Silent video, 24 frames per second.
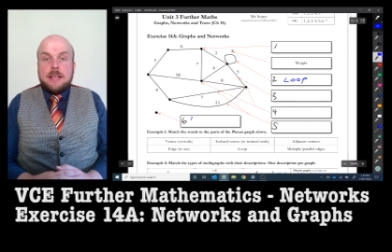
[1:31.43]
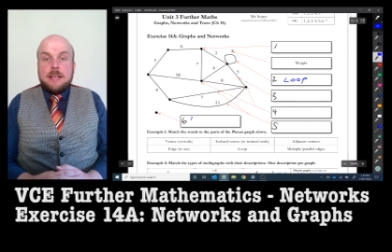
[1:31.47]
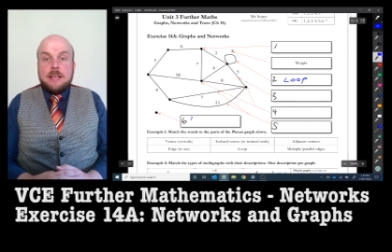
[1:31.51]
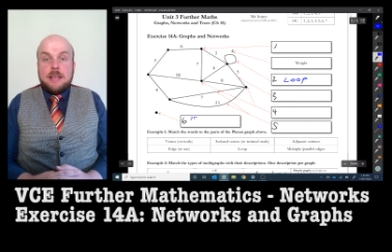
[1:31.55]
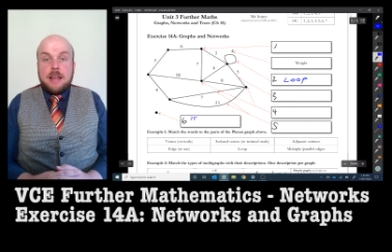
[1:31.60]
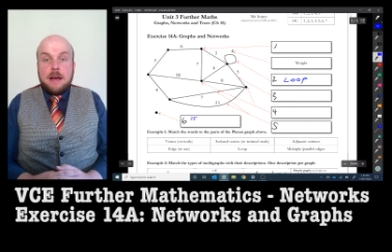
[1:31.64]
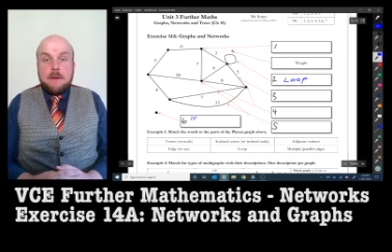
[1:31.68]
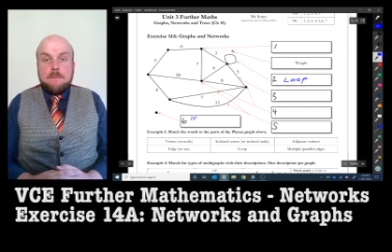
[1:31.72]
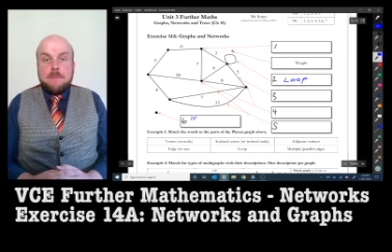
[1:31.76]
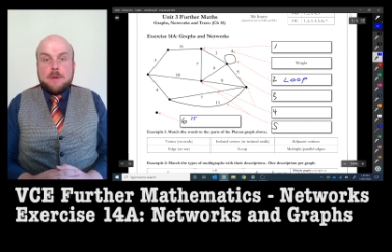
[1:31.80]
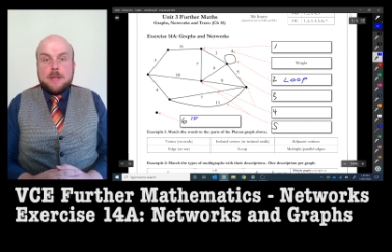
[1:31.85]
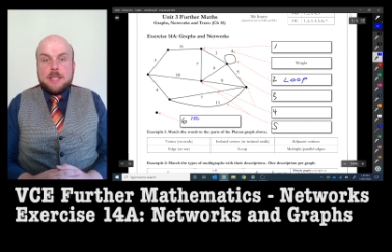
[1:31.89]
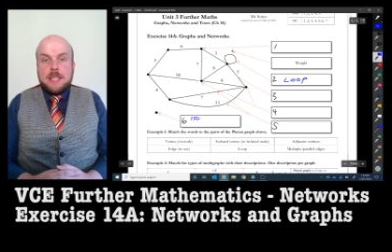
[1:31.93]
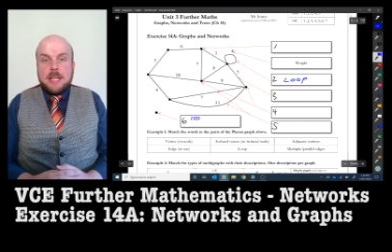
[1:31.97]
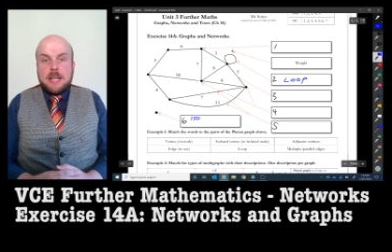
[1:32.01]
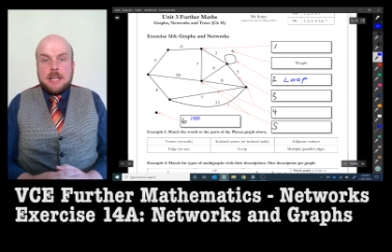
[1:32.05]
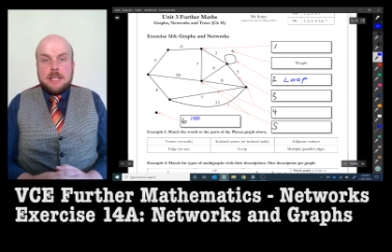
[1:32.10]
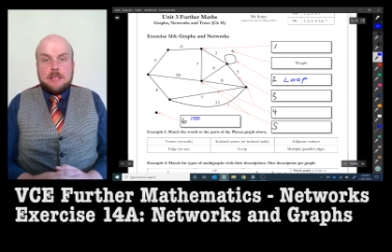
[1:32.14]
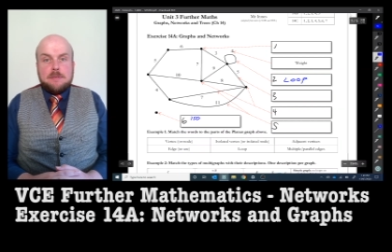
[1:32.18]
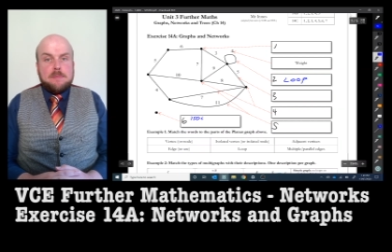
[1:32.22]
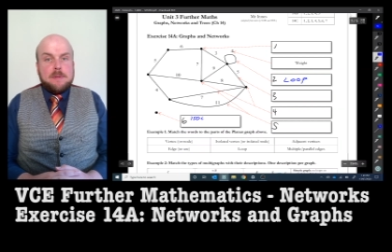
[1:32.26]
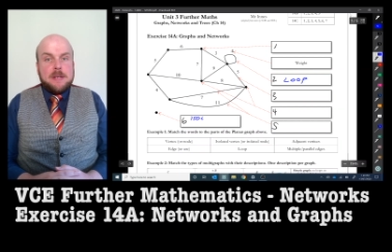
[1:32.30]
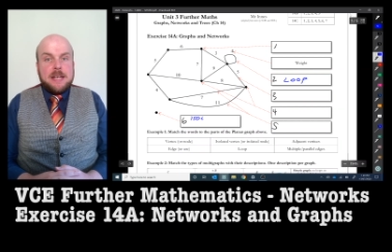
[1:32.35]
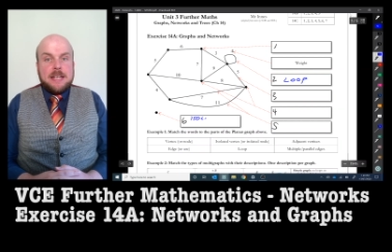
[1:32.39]
number that
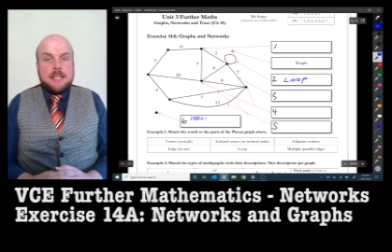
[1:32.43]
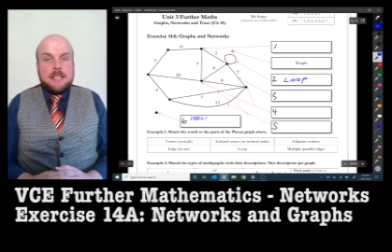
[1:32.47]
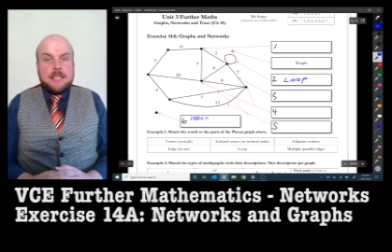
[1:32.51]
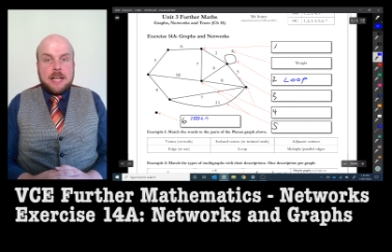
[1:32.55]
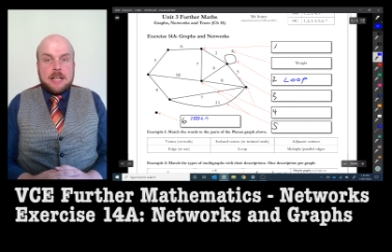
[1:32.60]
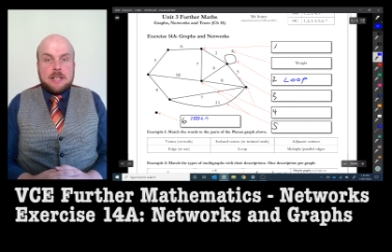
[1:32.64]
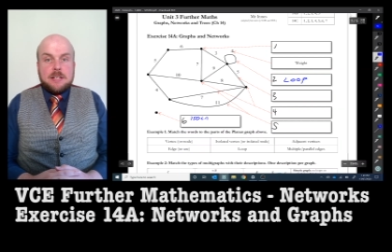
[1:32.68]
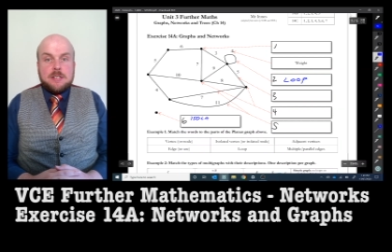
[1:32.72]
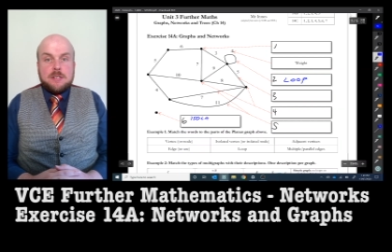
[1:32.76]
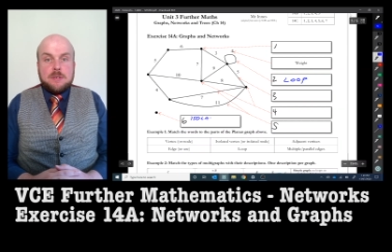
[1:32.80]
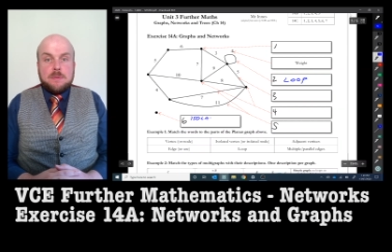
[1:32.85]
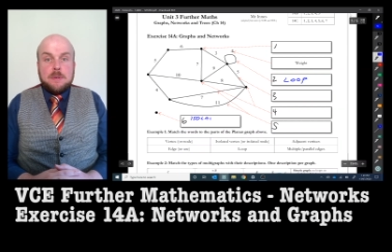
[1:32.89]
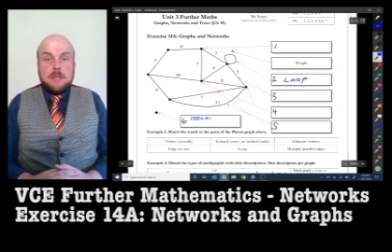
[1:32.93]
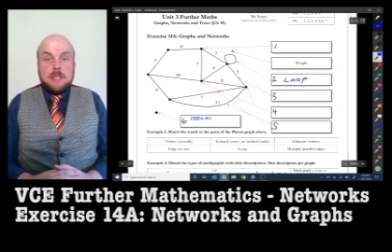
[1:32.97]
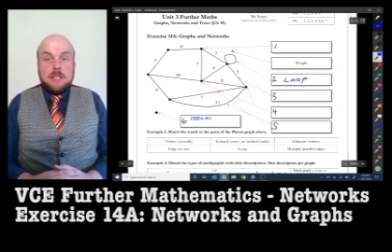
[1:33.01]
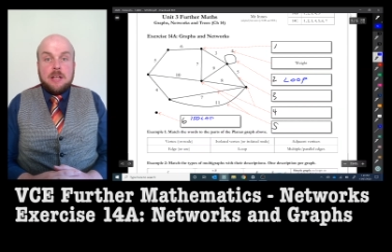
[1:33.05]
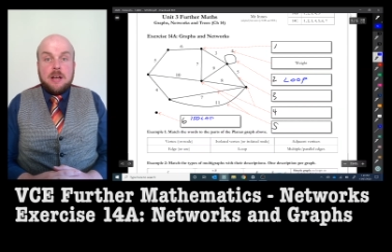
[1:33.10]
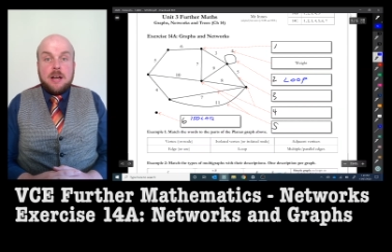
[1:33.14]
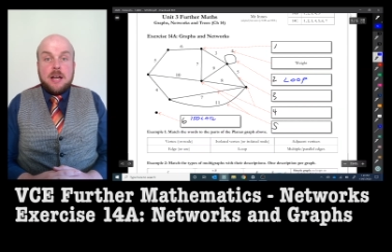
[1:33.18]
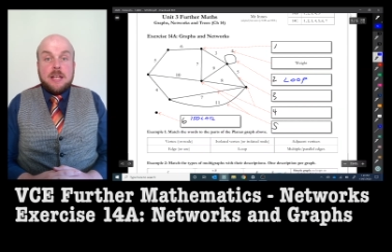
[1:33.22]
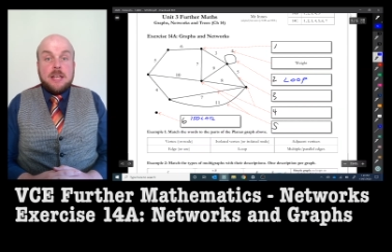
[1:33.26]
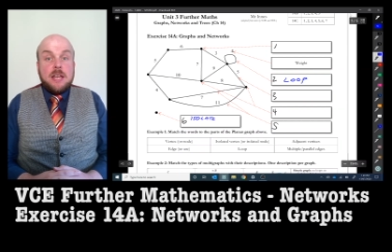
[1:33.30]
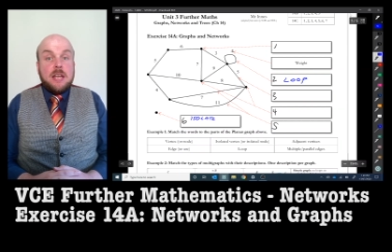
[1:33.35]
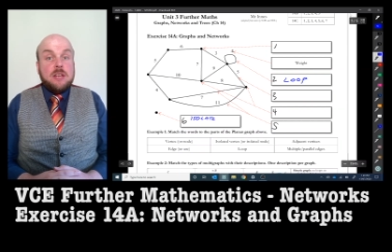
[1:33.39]
has been attached to a
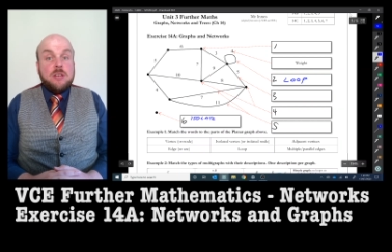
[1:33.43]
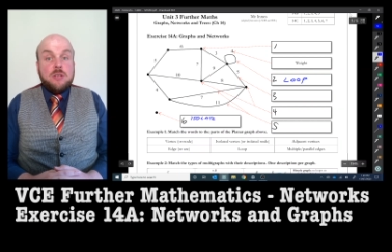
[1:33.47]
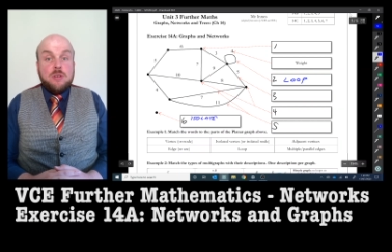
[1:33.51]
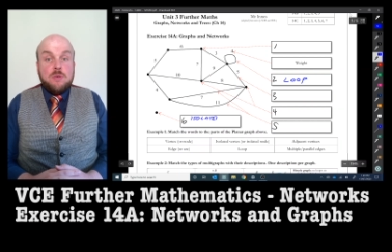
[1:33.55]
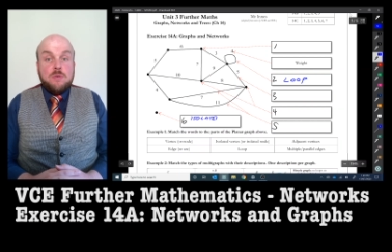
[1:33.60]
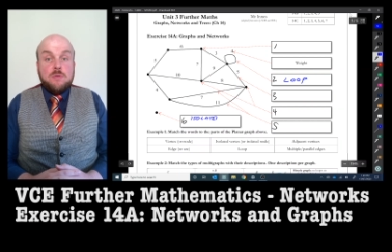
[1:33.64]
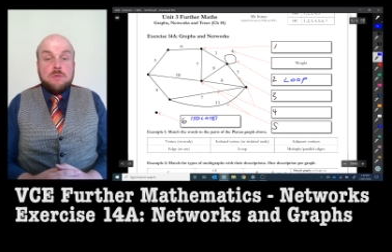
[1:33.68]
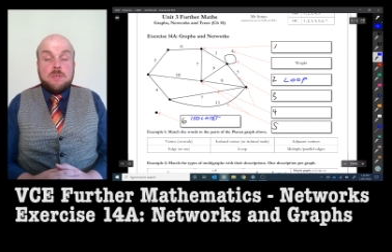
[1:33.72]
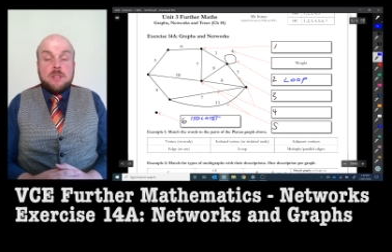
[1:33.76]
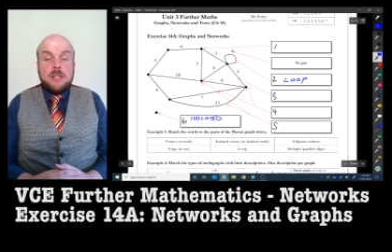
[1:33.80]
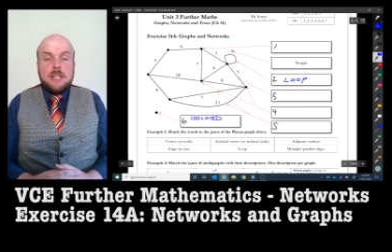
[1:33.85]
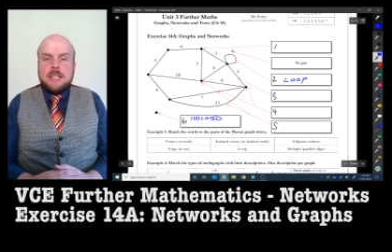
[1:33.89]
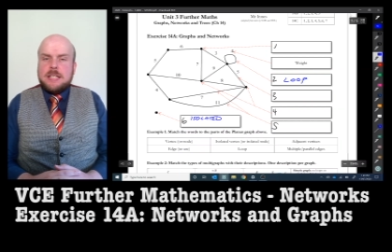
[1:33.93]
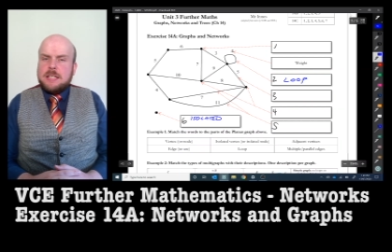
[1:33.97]
line and usually